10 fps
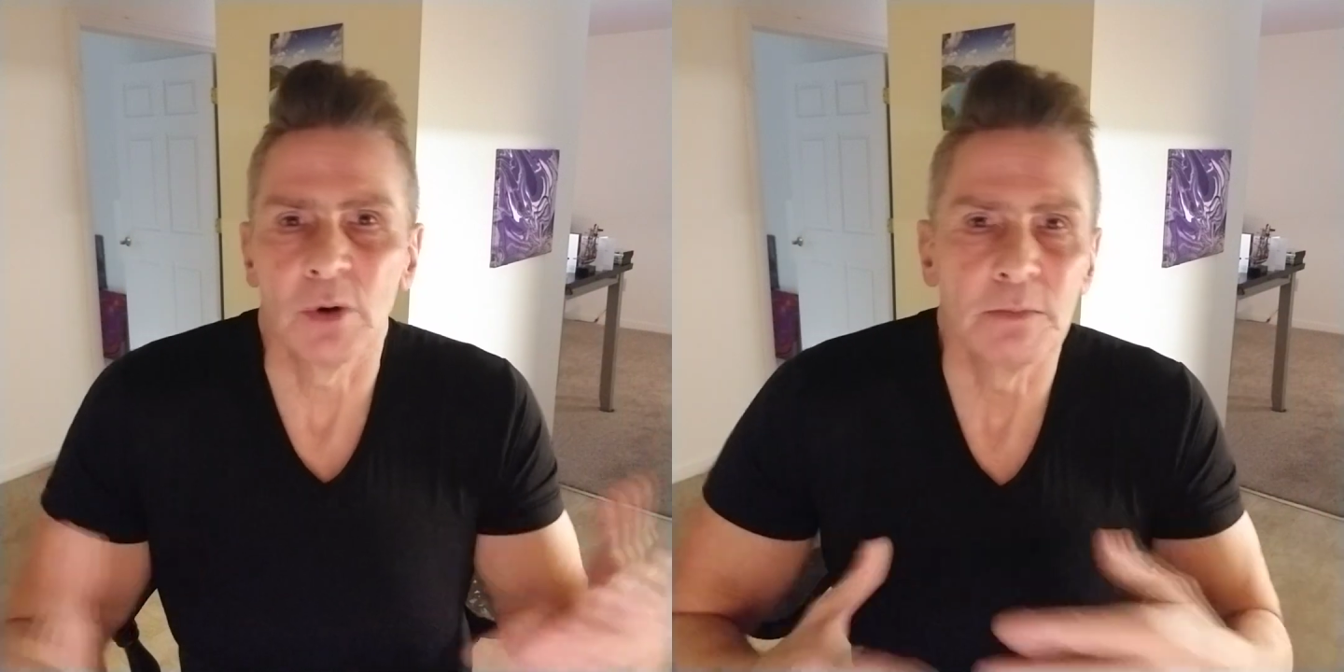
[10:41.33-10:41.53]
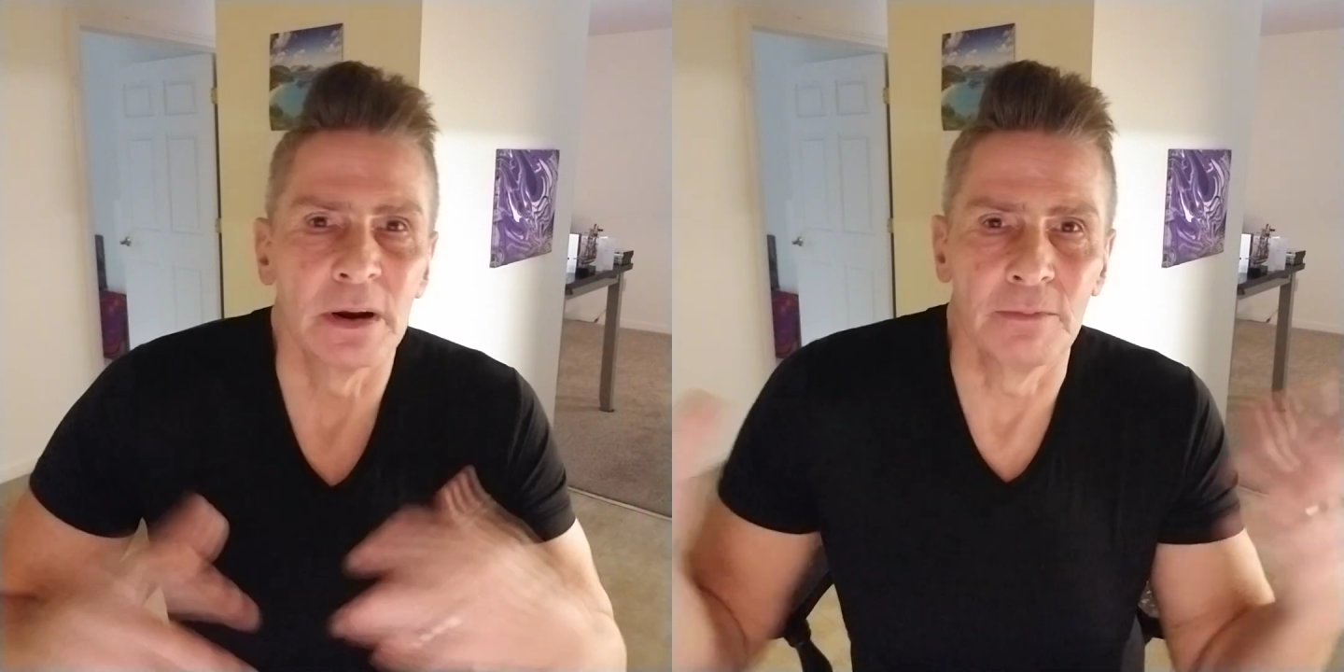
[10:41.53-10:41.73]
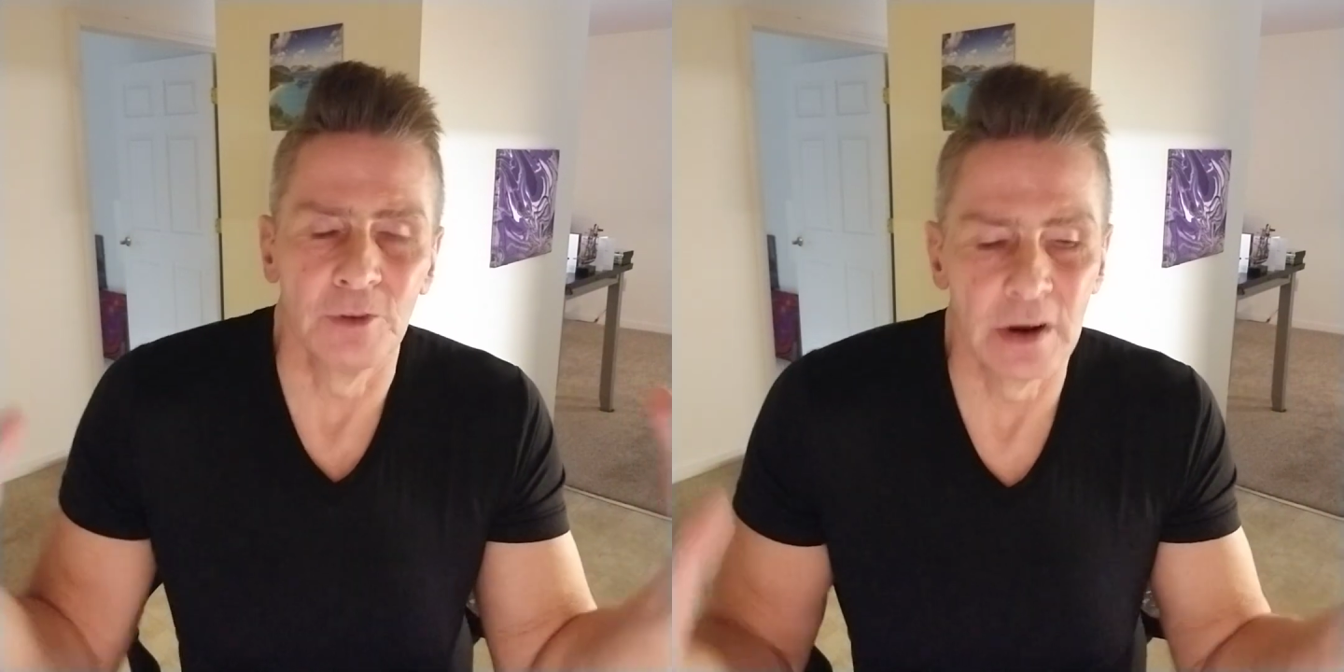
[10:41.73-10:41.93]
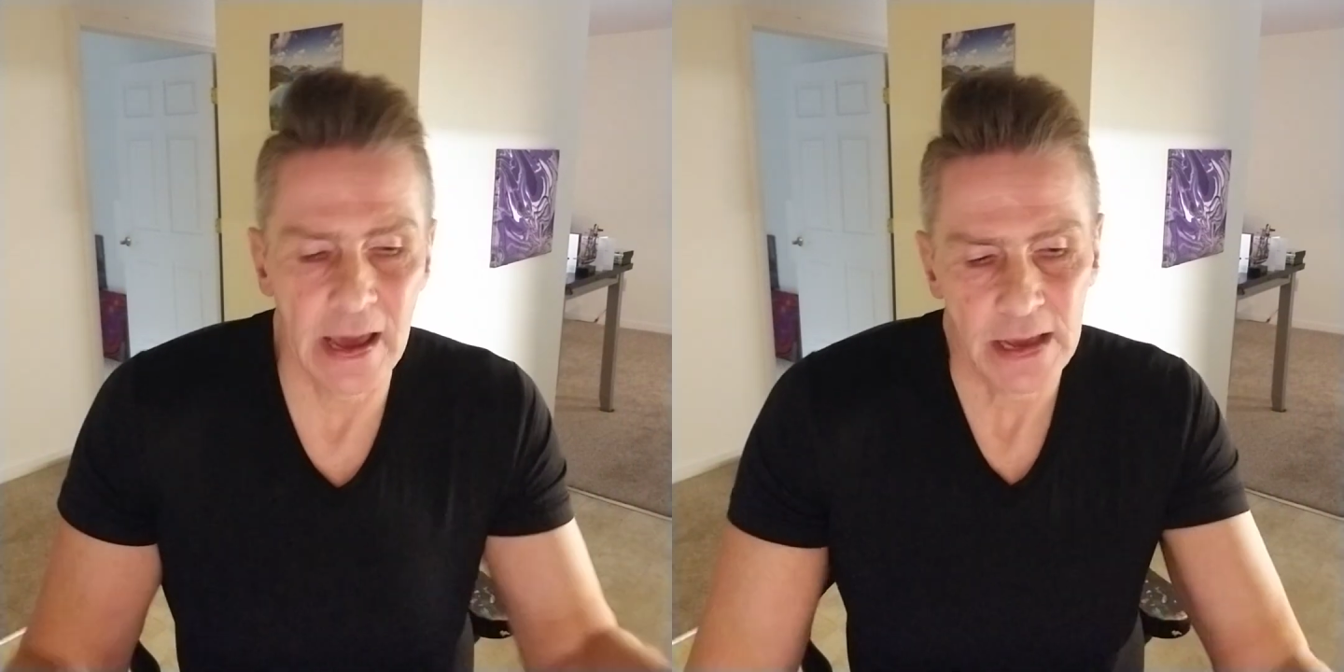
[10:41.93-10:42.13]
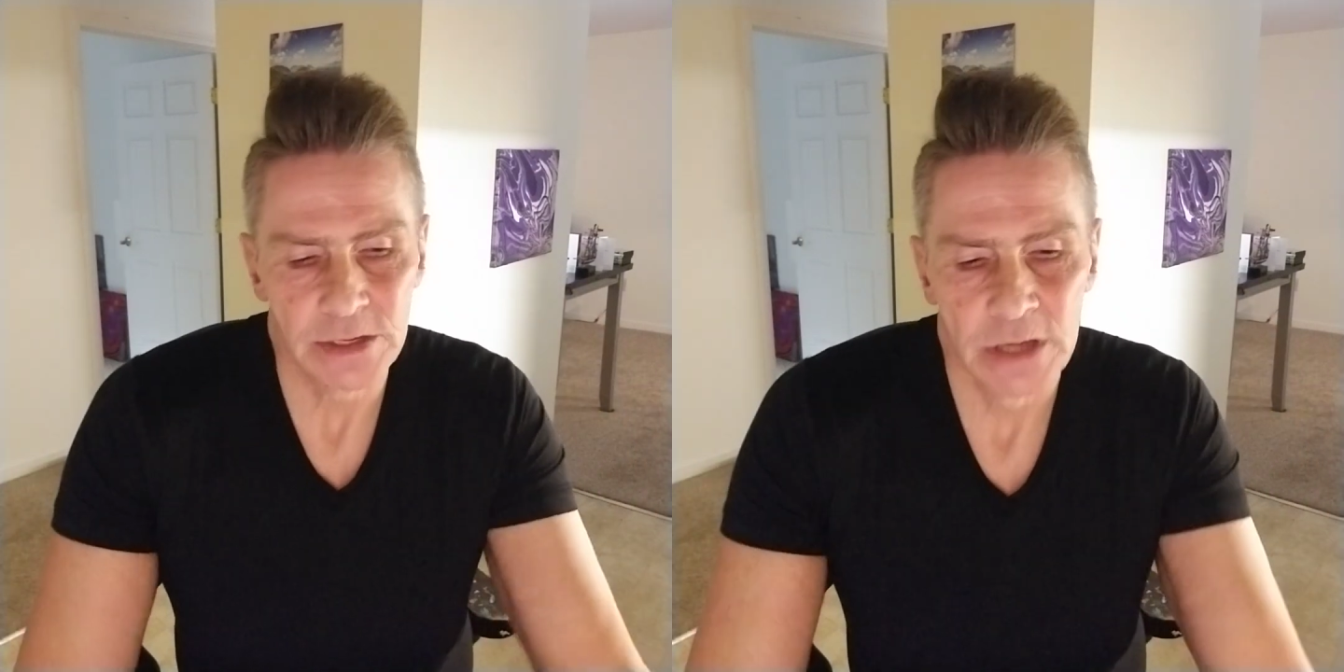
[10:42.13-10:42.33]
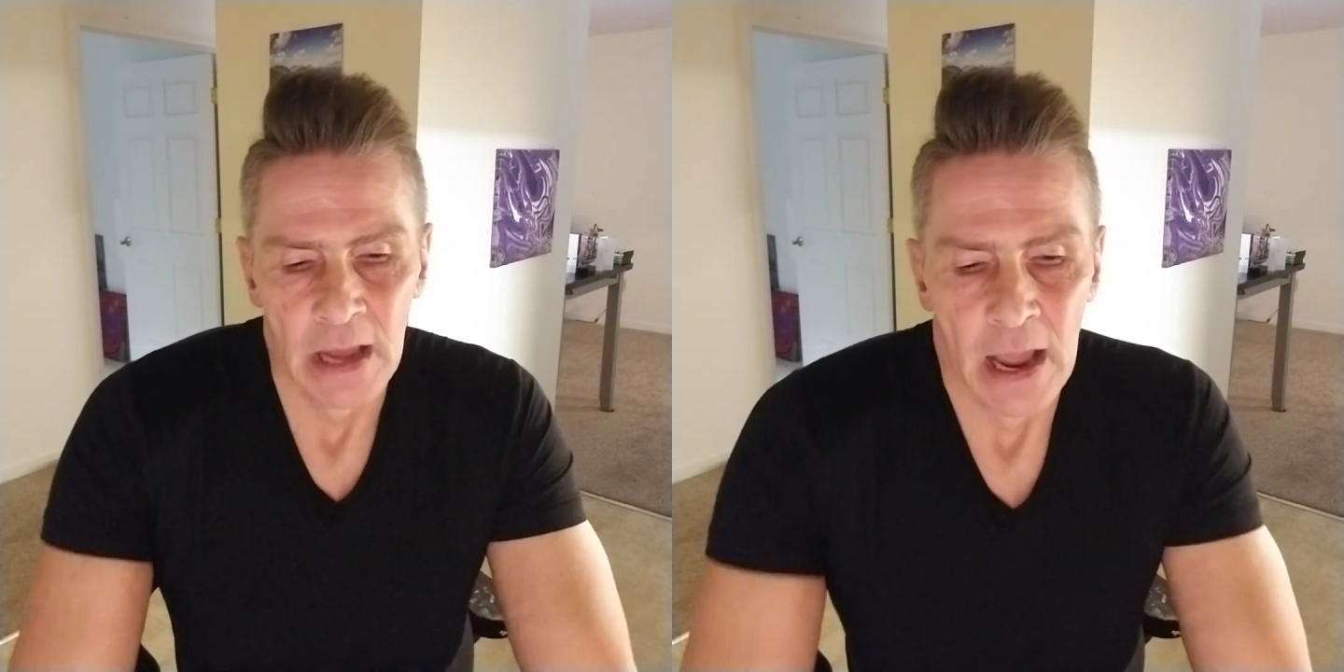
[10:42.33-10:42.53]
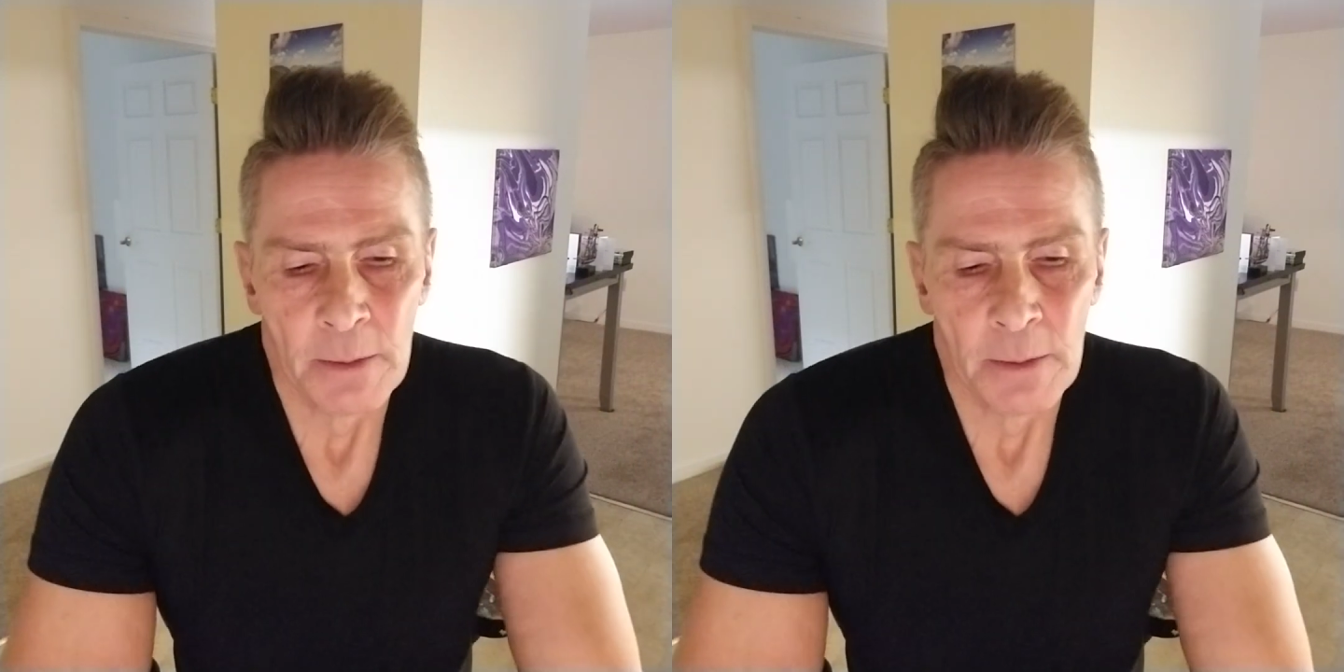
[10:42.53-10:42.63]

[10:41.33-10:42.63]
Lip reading: We've been up for days.